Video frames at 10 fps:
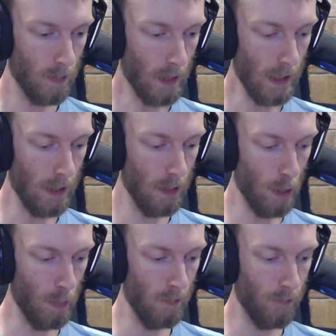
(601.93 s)
I can
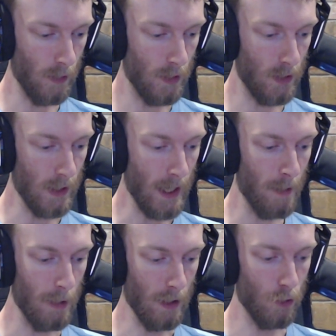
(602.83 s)
go in for
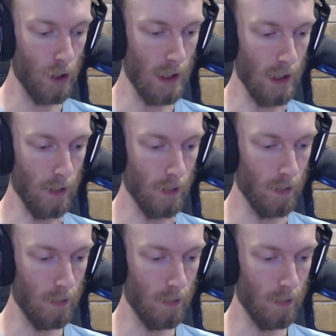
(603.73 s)
damage here.